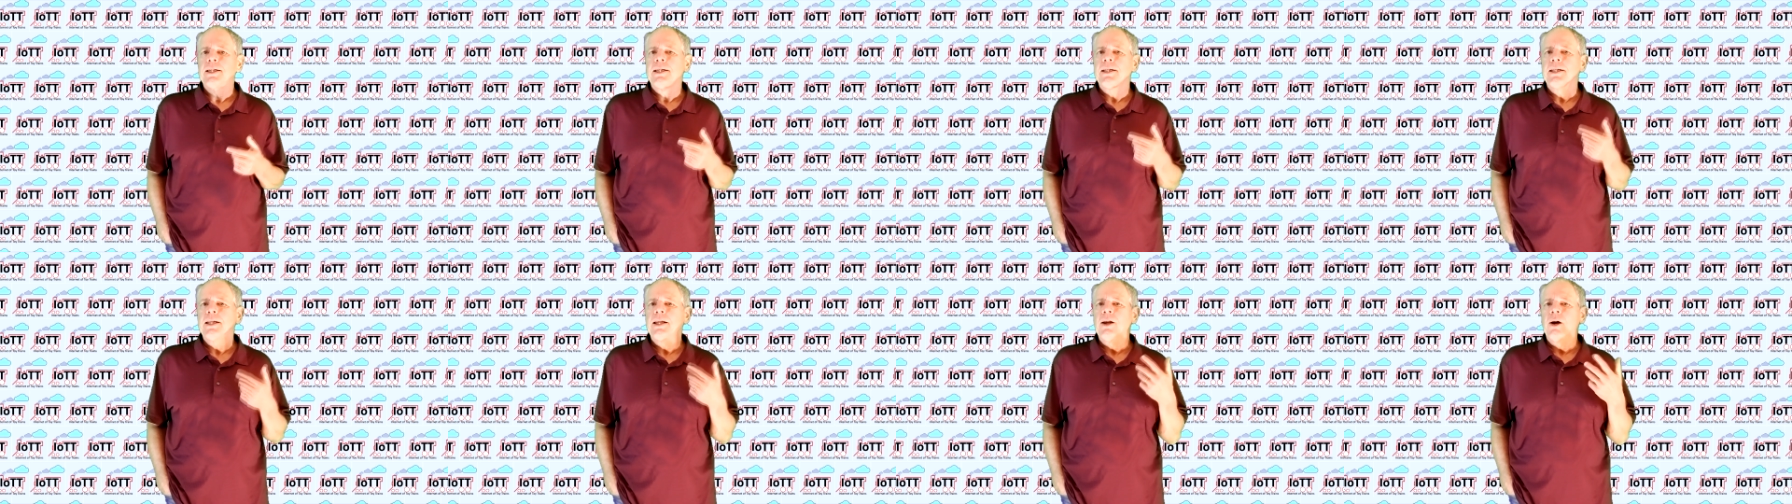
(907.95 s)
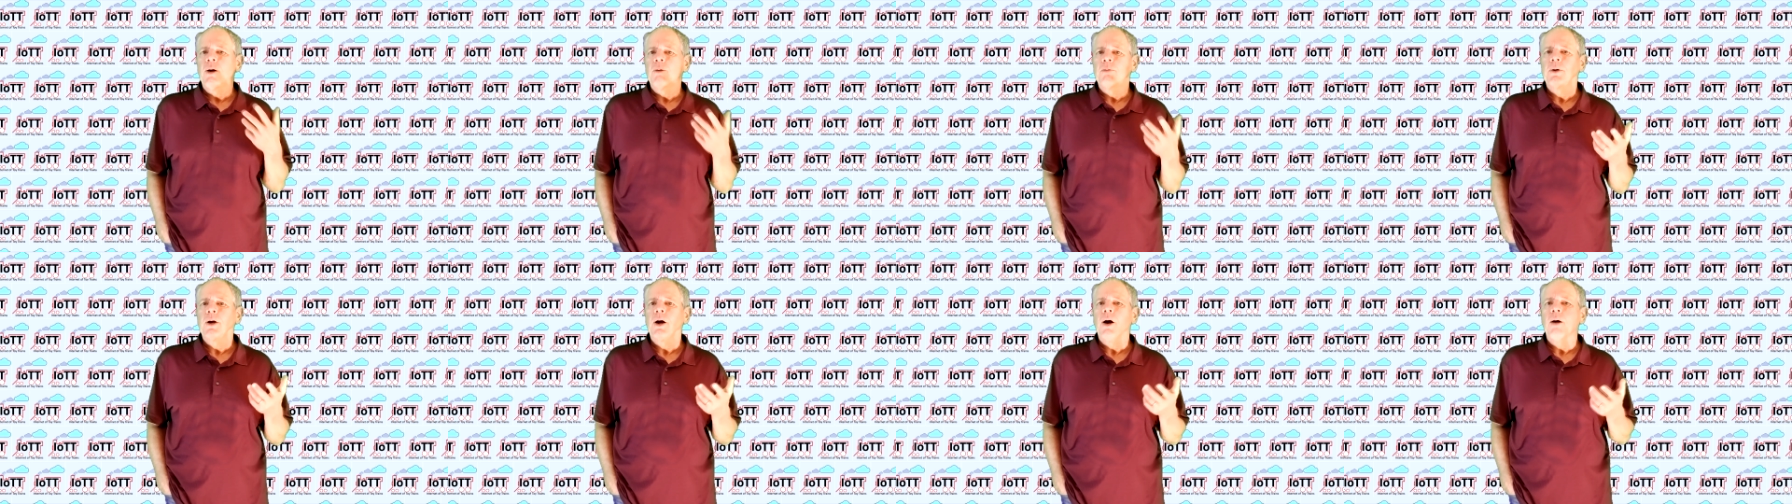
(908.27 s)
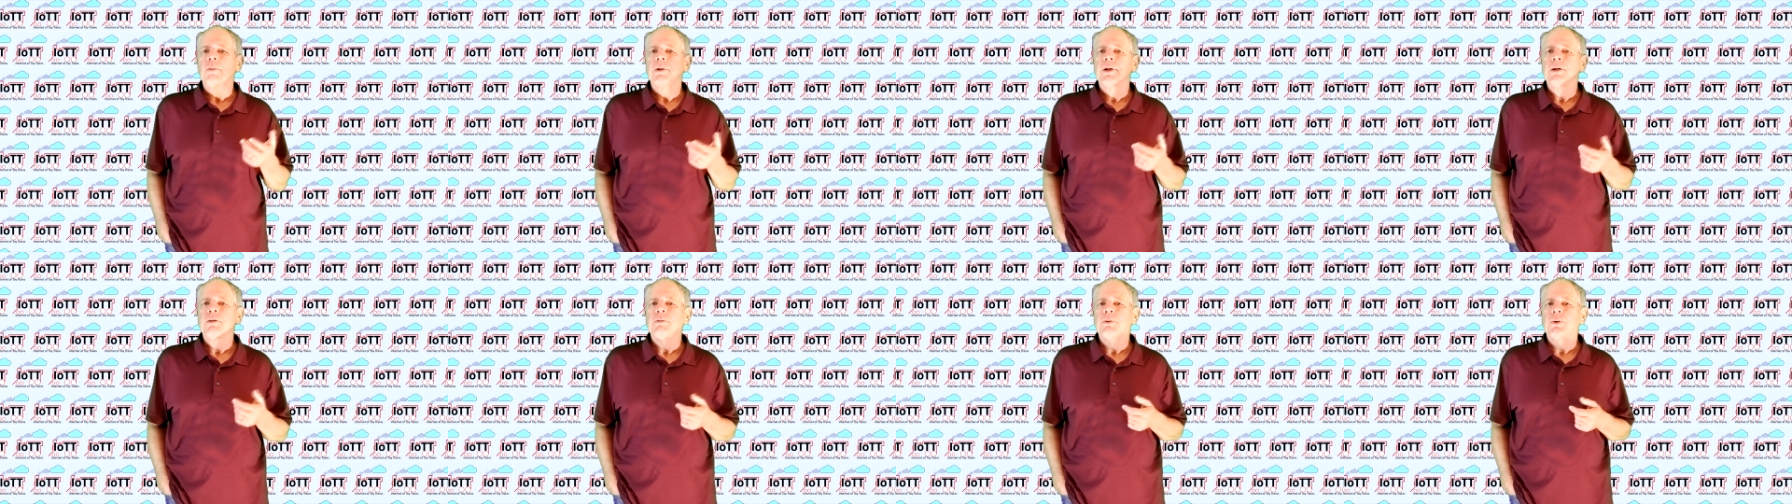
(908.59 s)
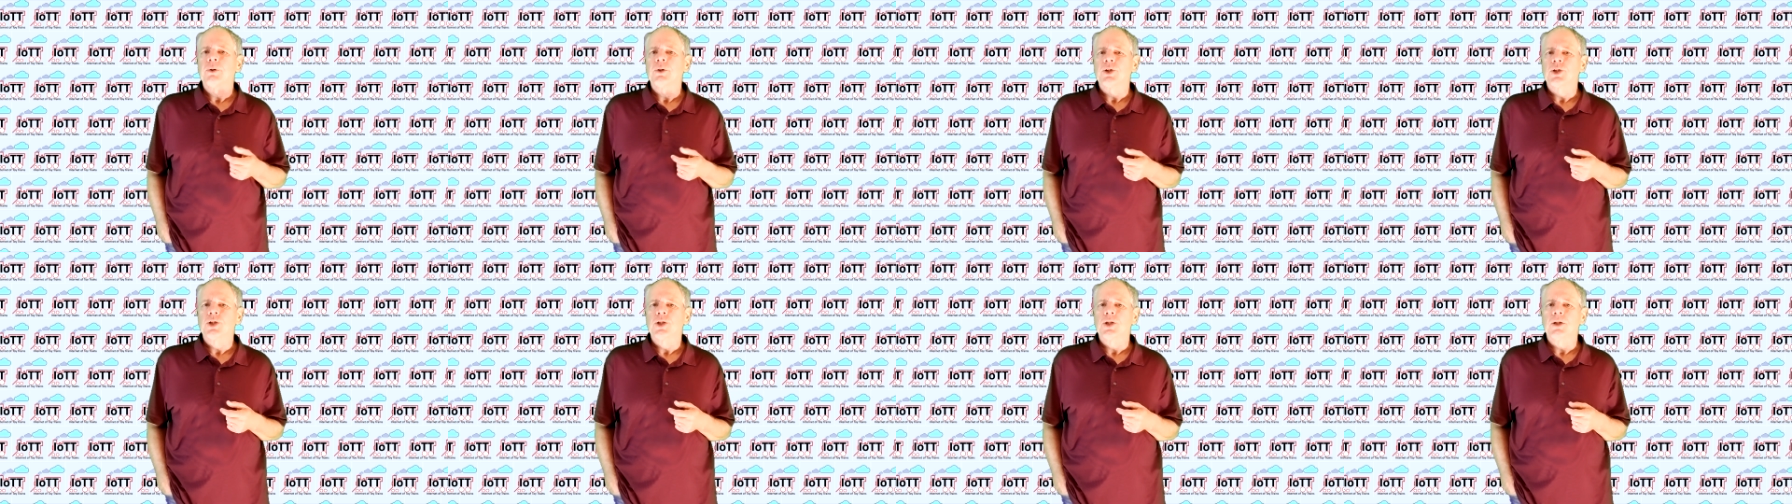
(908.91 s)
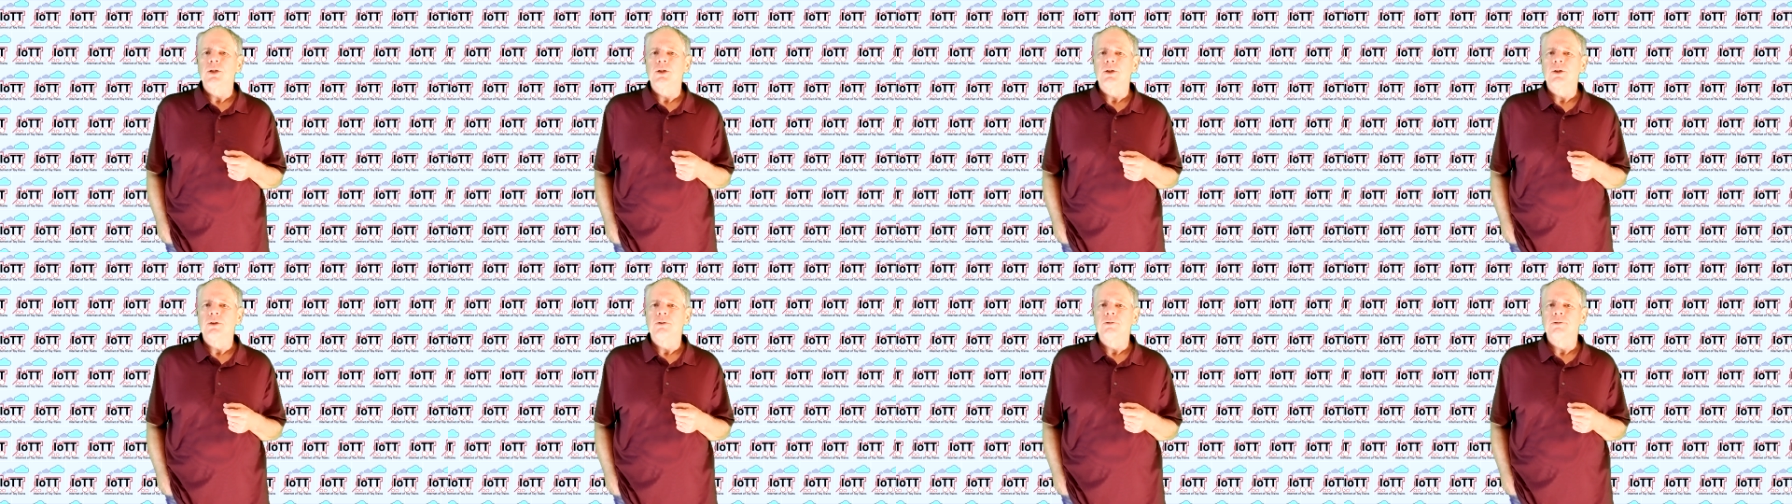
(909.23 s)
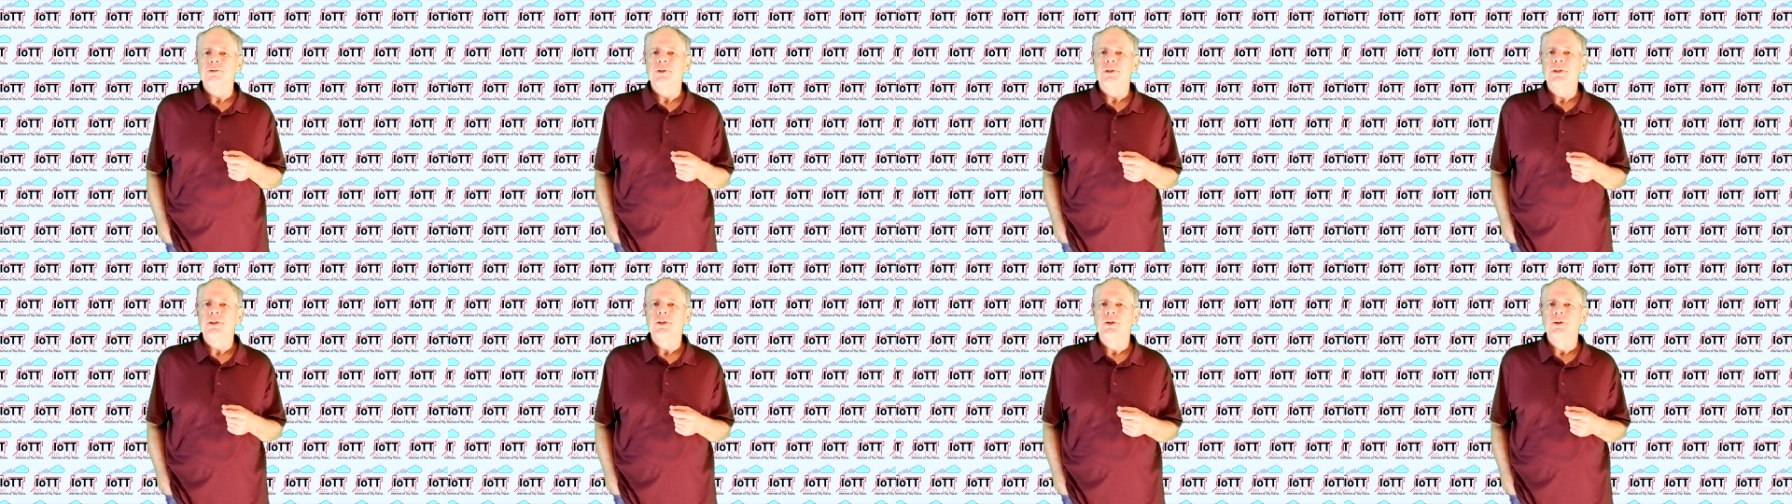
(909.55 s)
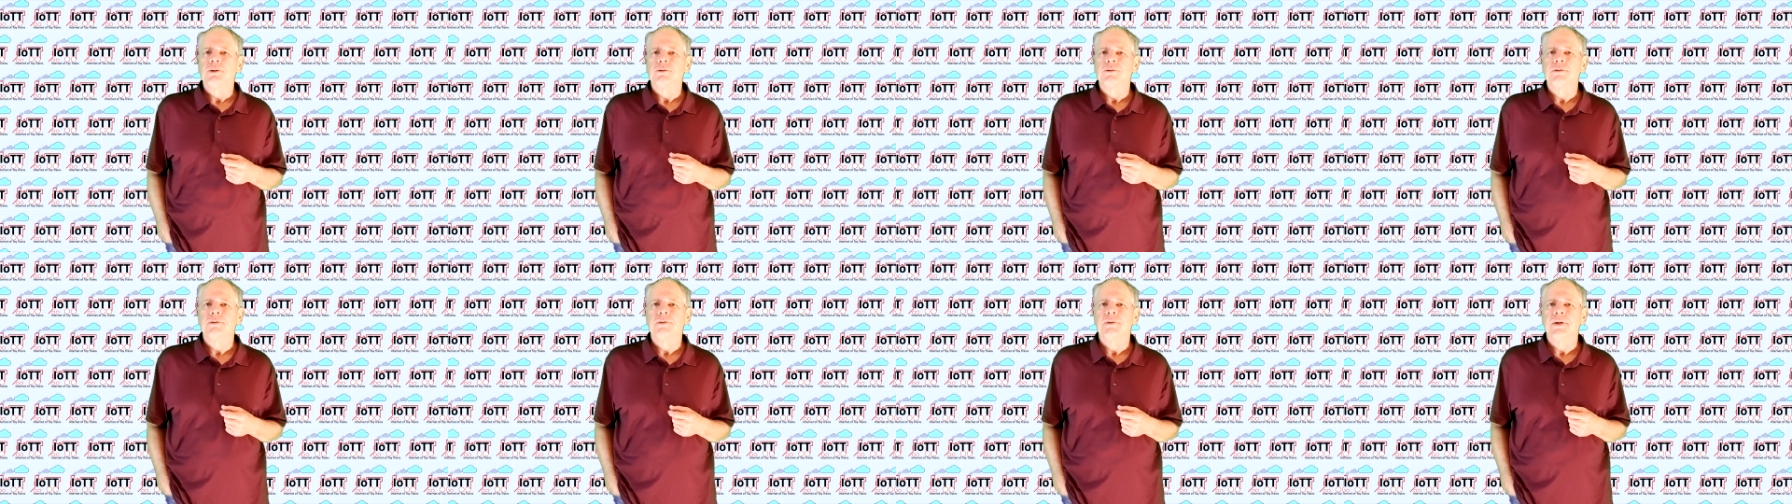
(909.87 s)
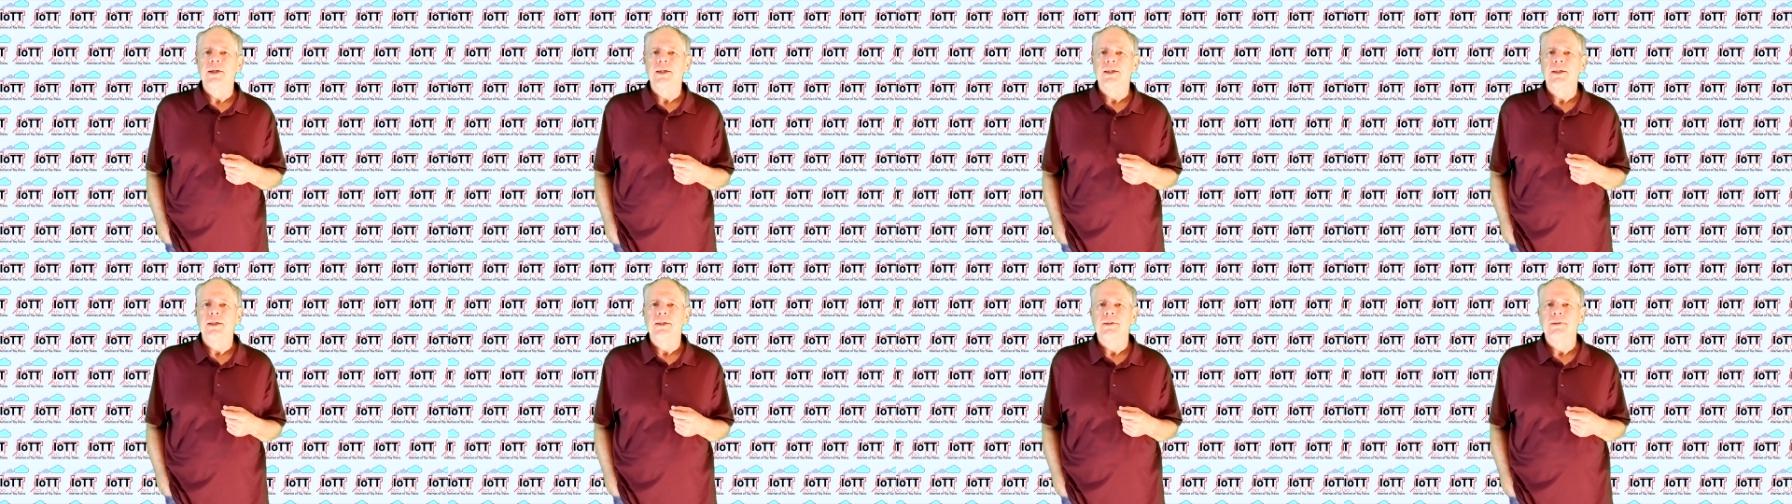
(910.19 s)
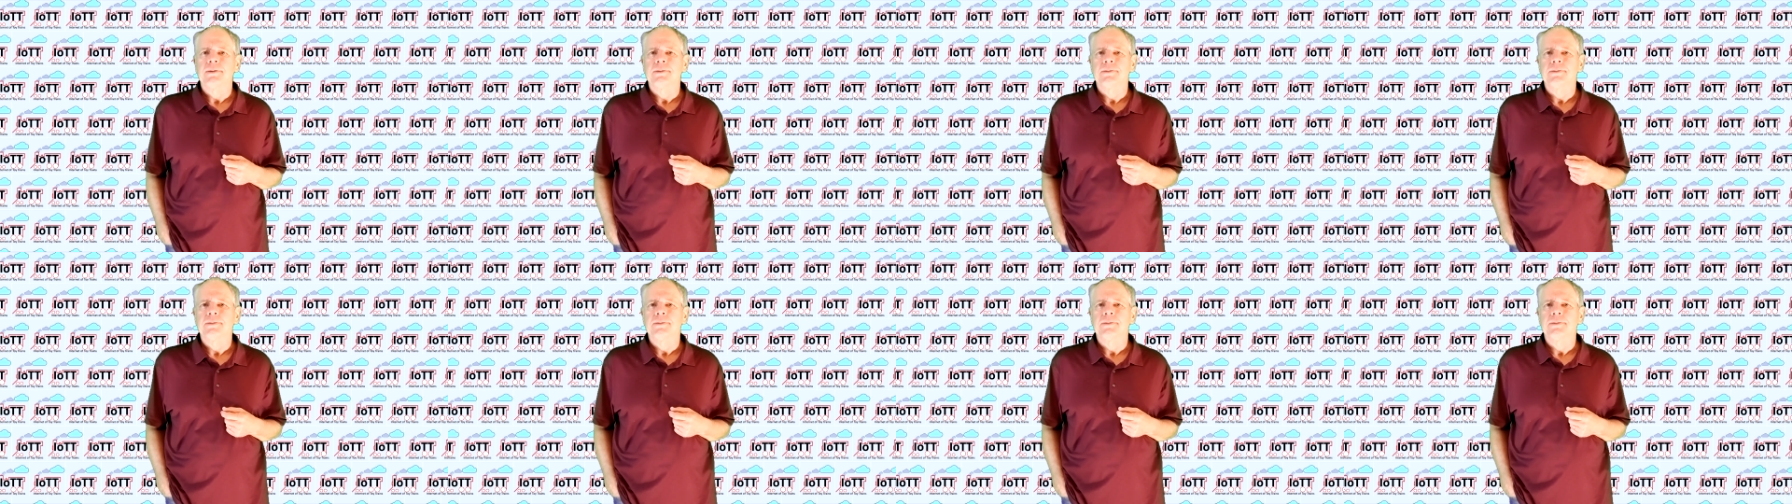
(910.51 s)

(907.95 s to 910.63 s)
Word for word: in an upcoming version of the software.